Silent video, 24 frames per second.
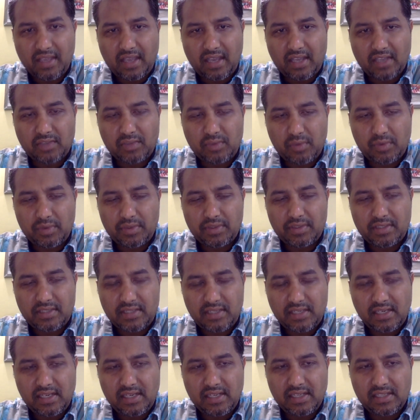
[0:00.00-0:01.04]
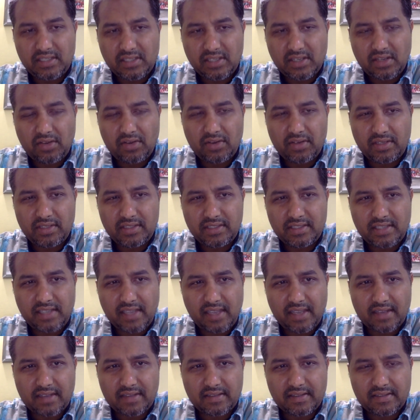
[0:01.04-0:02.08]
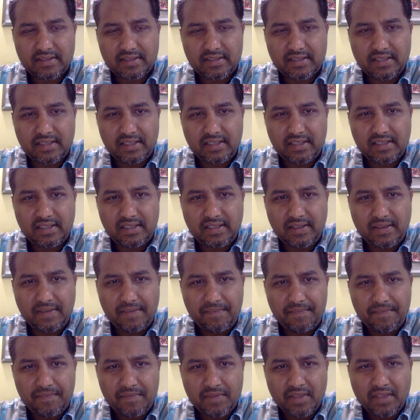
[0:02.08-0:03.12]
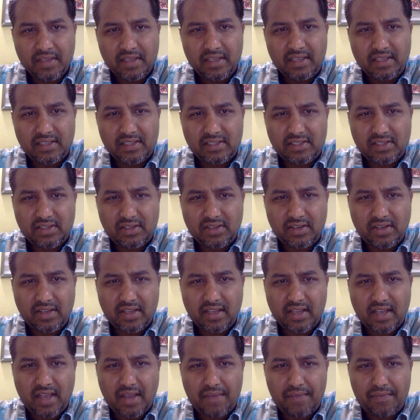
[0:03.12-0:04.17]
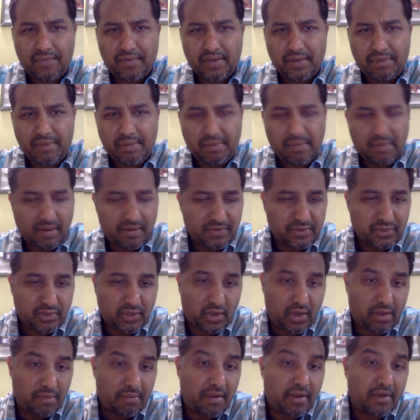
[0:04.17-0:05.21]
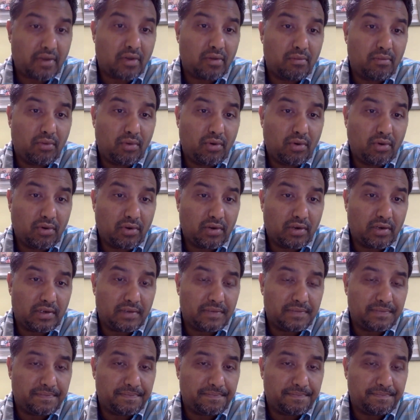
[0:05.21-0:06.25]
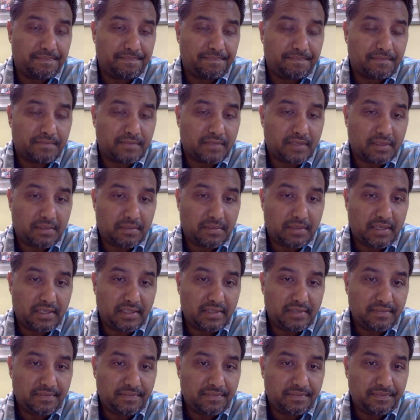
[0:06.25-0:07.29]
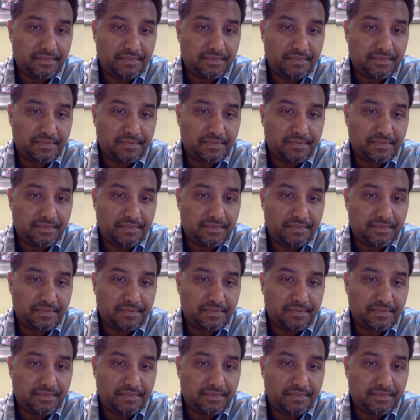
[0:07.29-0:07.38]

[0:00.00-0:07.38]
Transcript: as we would see later on in the text, he stood in the gap for the people of Sodom and Gomorrah, amen?